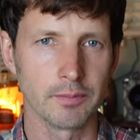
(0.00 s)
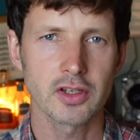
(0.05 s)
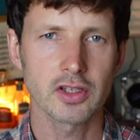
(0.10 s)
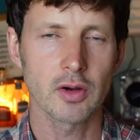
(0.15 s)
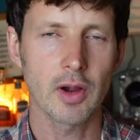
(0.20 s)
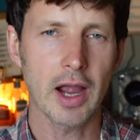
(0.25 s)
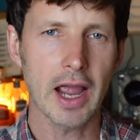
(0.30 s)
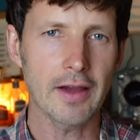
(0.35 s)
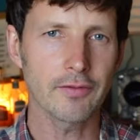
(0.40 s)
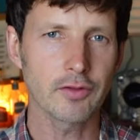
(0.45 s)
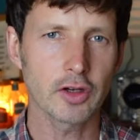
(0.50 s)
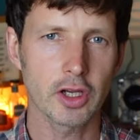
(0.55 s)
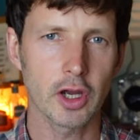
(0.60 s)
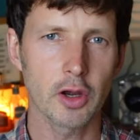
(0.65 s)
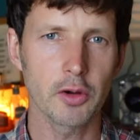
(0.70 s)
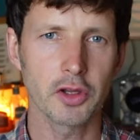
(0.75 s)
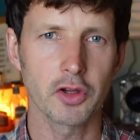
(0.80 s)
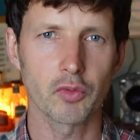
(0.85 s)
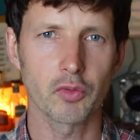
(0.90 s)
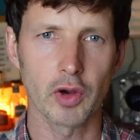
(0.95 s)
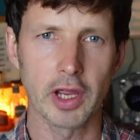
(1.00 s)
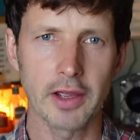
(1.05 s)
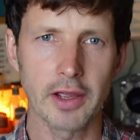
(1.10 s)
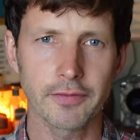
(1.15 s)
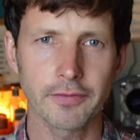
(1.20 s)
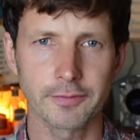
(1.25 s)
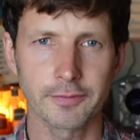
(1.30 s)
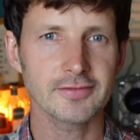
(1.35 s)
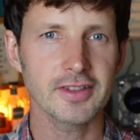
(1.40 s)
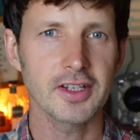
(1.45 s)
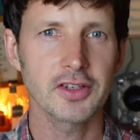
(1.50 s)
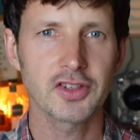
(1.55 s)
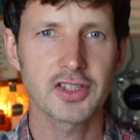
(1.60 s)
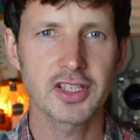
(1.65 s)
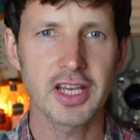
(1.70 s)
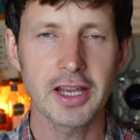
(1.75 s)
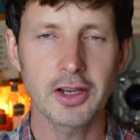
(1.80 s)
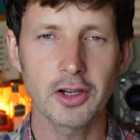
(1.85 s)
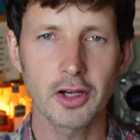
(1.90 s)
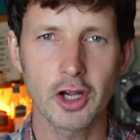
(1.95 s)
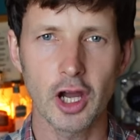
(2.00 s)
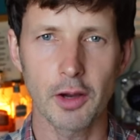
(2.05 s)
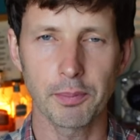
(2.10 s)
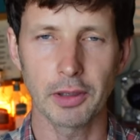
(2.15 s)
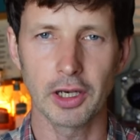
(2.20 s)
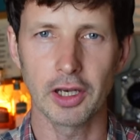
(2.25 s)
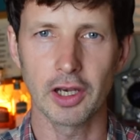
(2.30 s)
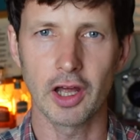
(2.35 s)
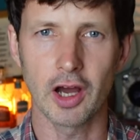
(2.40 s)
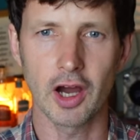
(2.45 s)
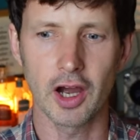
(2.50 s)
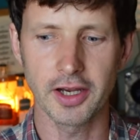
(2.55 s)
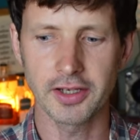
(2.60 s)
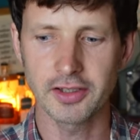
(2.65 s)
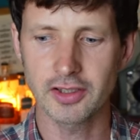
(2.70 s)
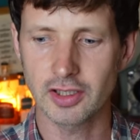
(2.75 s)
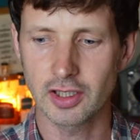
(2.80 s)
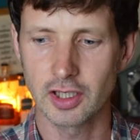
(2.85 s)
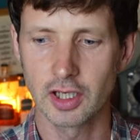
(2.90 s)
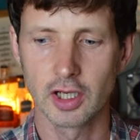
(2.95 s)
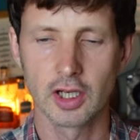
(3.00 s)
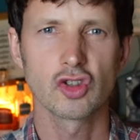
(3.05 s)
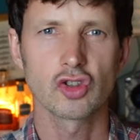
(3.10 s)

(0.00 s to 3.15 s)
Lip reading: So have a go at the riff, sing a couple of lines,